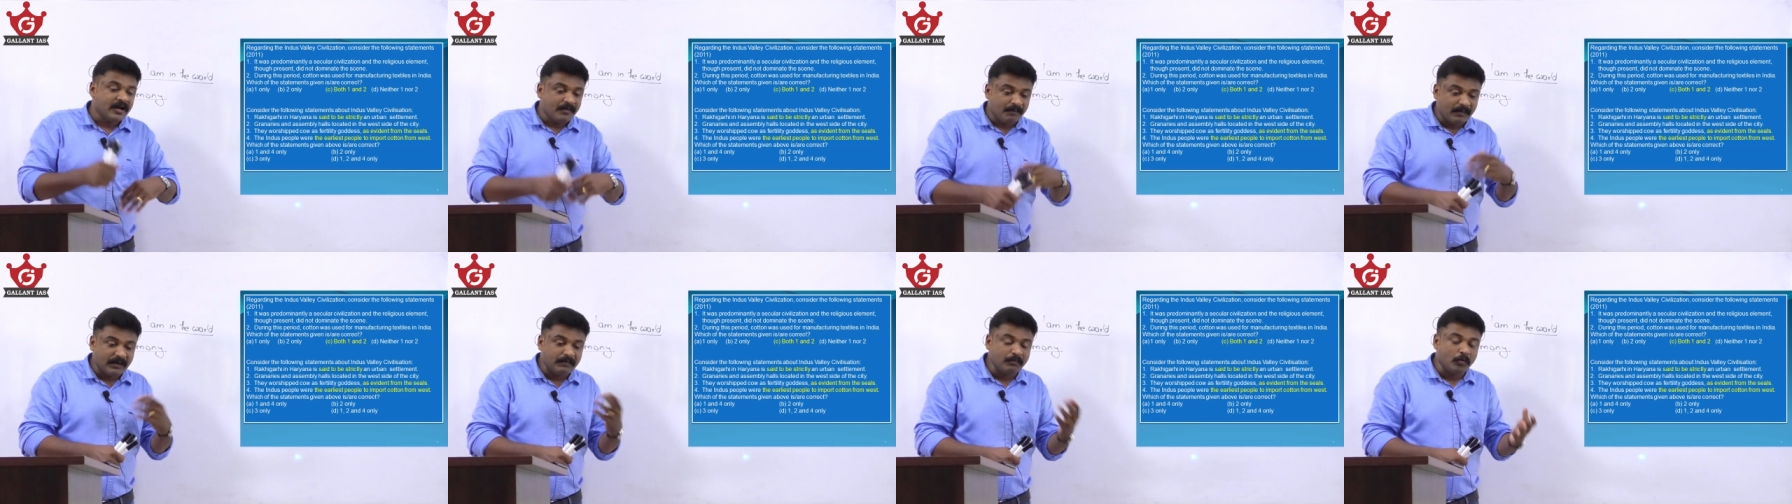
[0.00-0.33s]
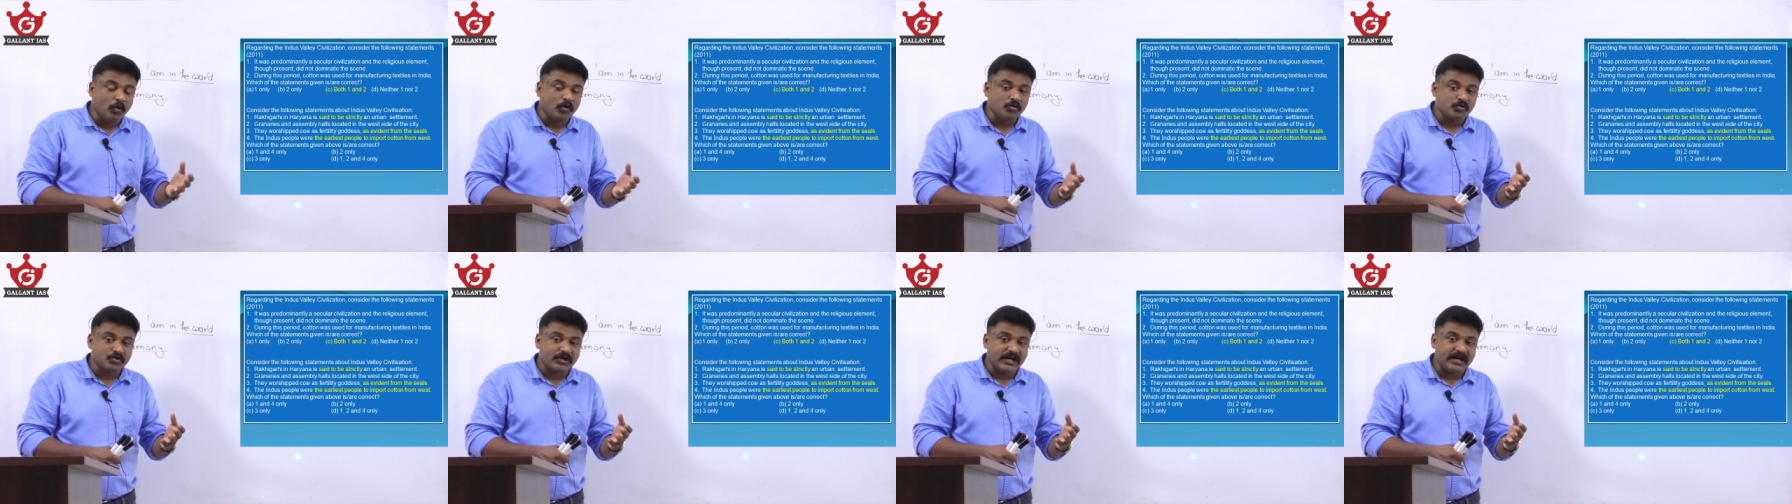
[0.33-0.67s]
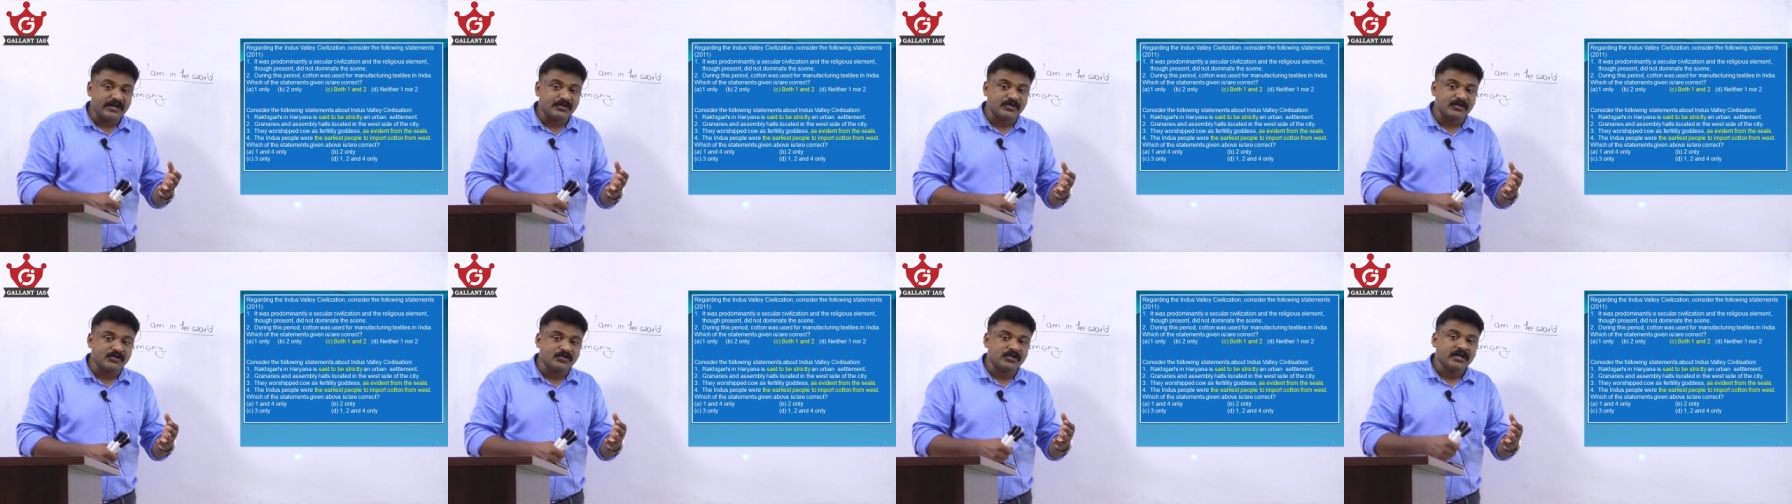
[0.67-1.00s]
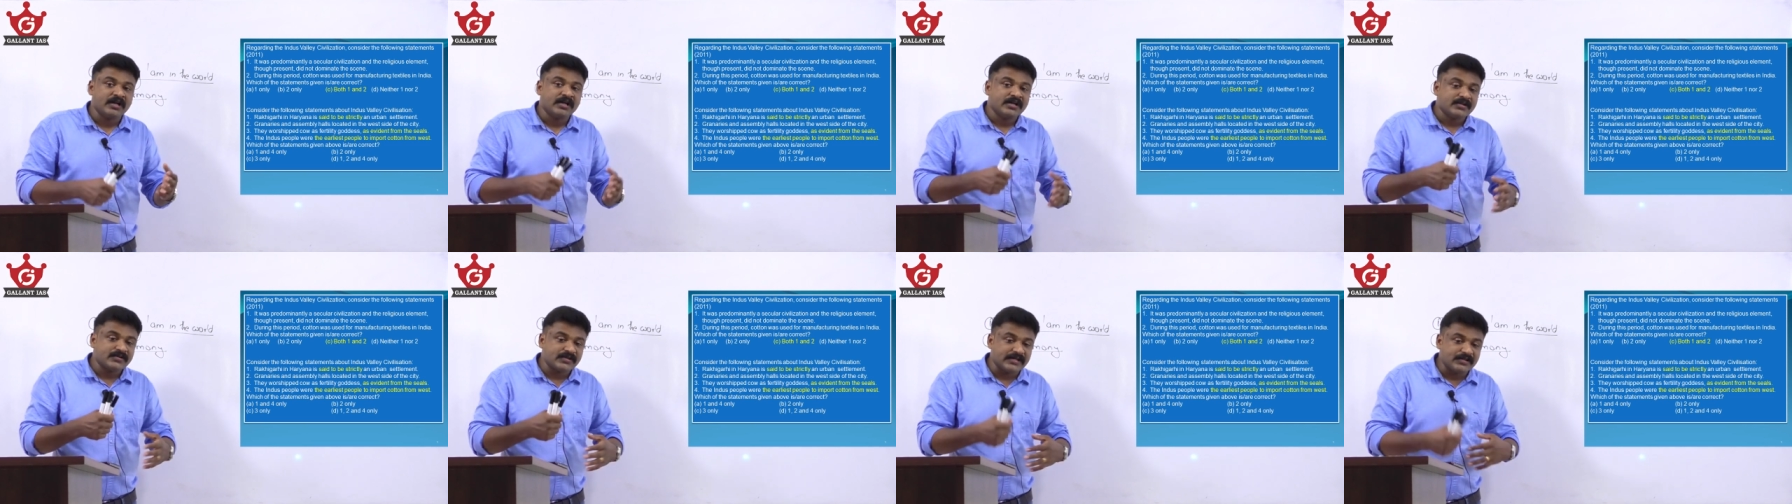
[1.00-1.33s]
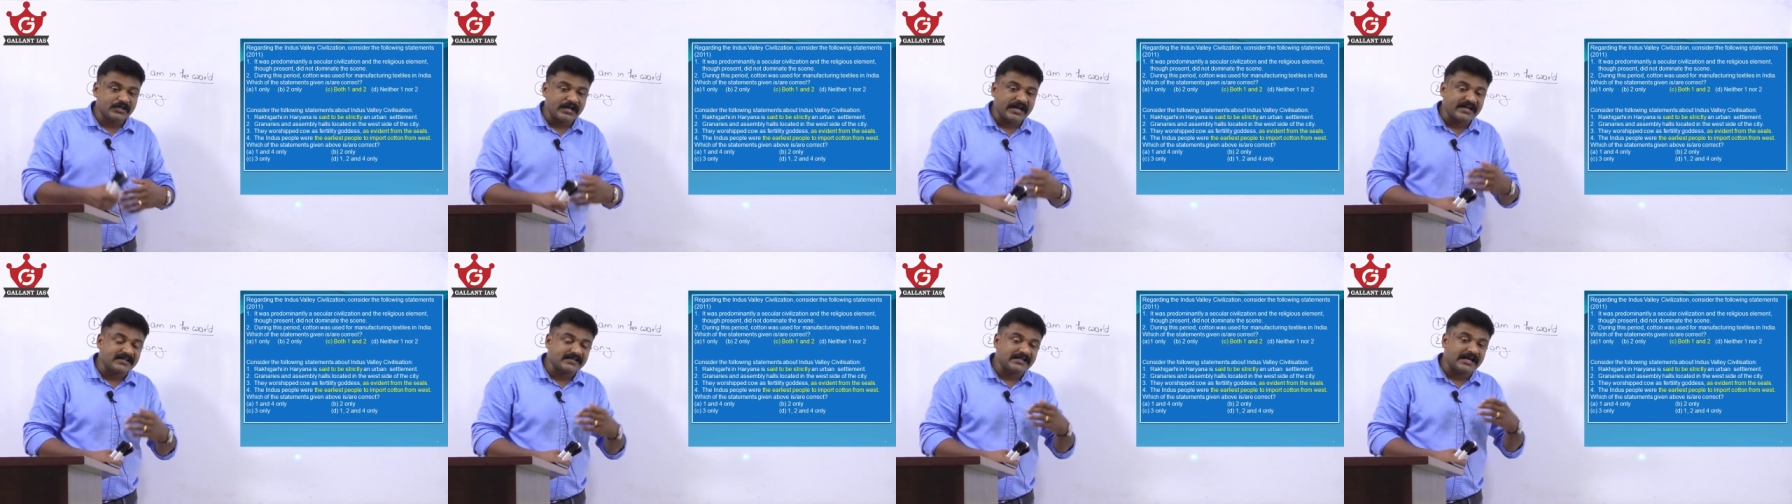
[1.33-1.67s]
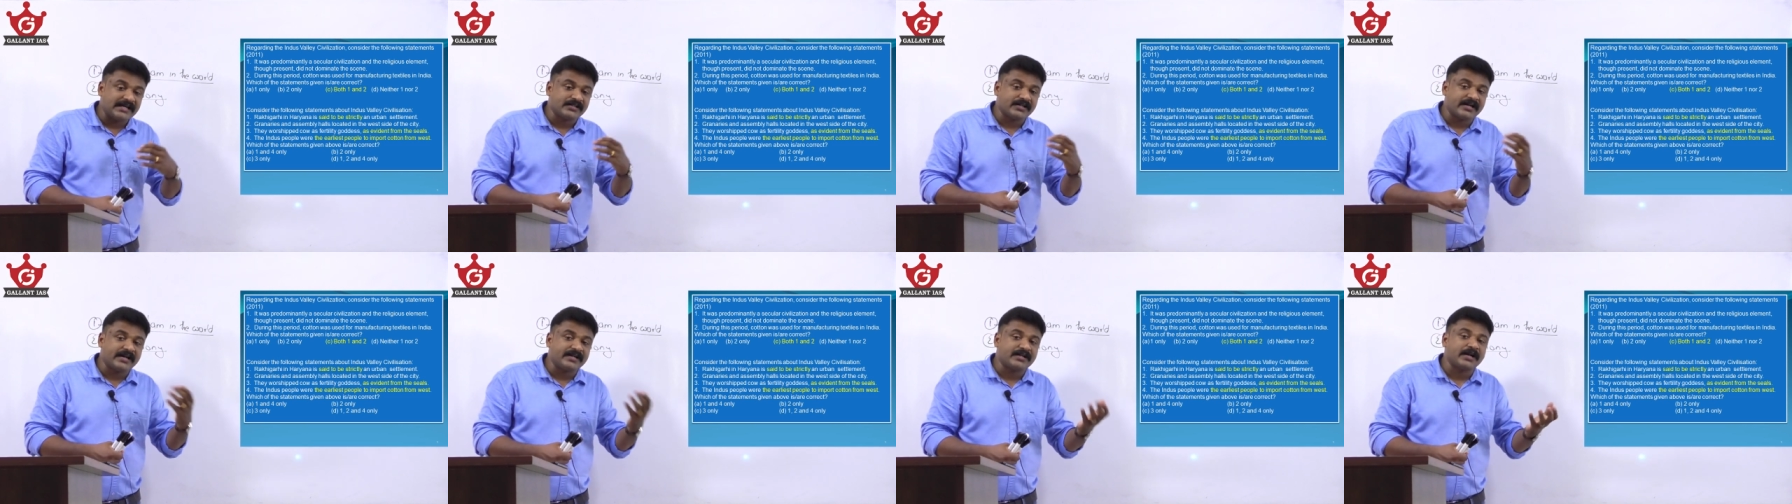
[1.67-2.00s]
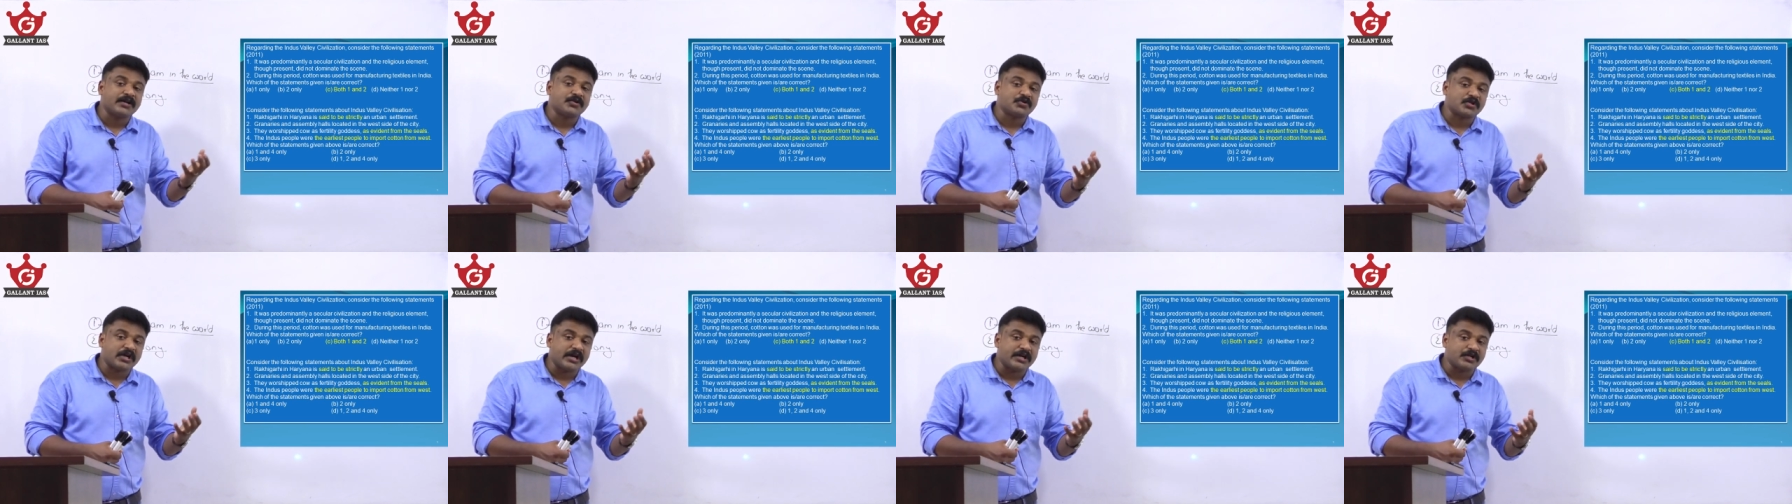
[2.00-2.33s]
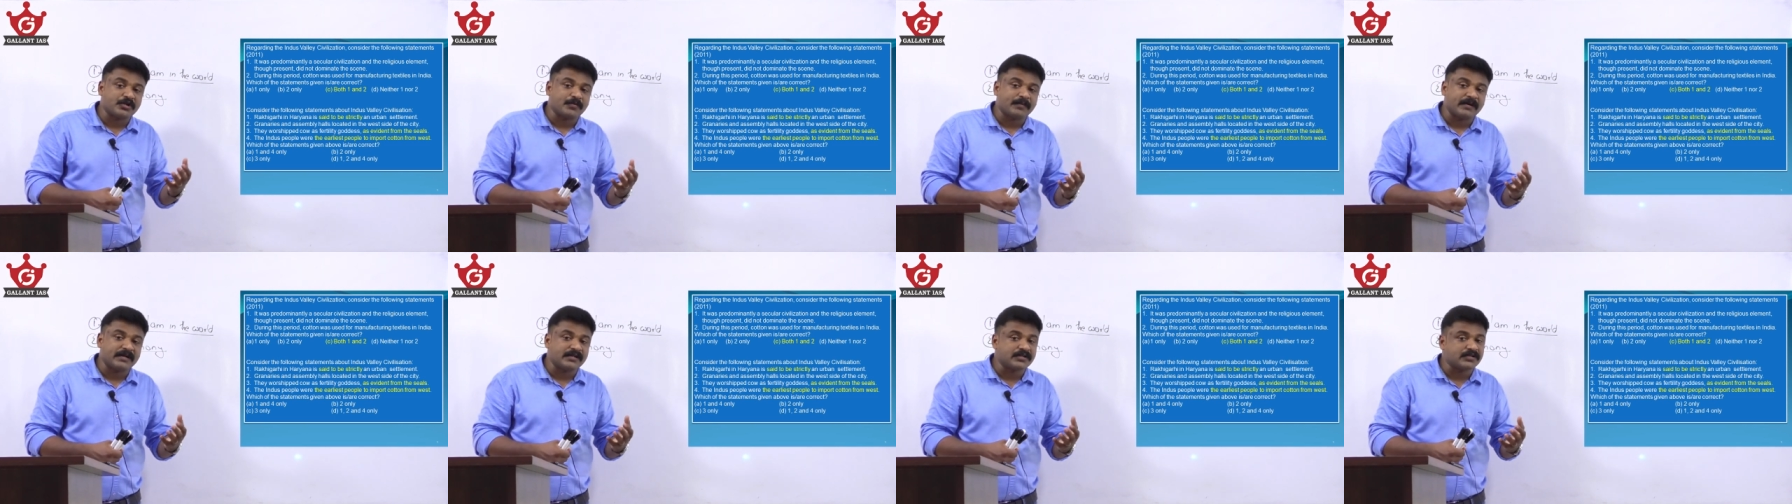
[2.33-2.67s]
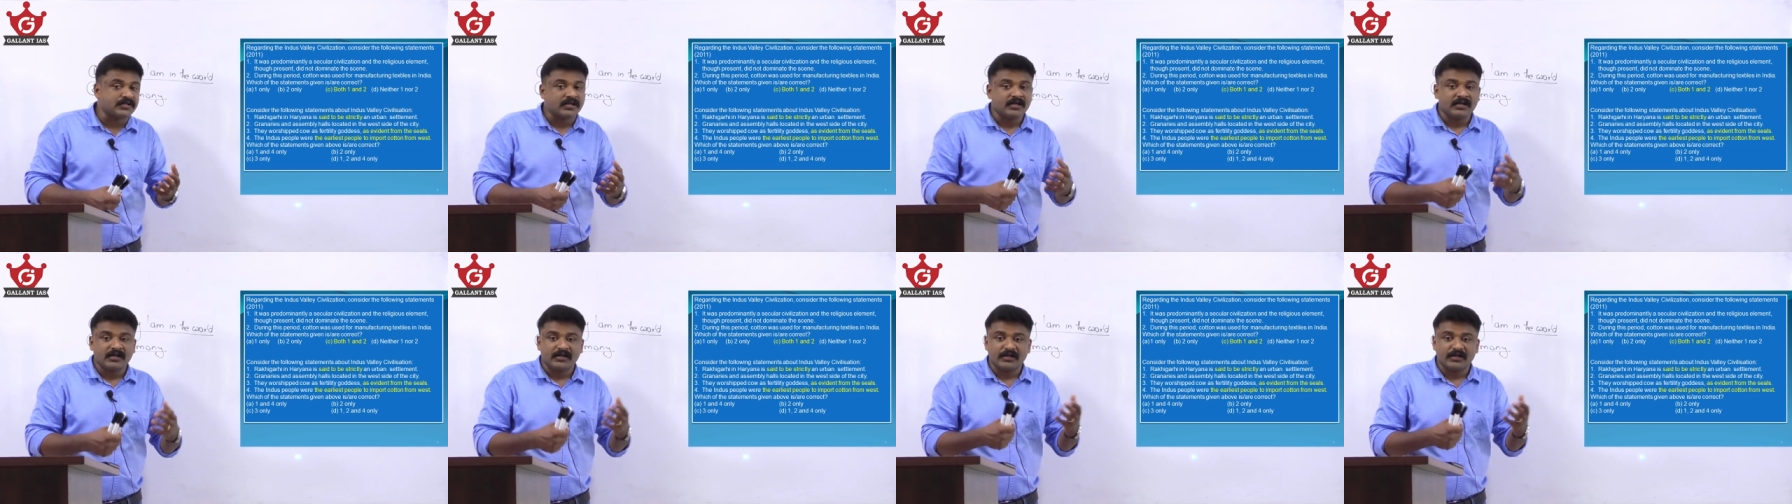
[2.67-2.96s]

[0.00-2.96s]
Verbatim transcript: but most cases such exaggerated statements,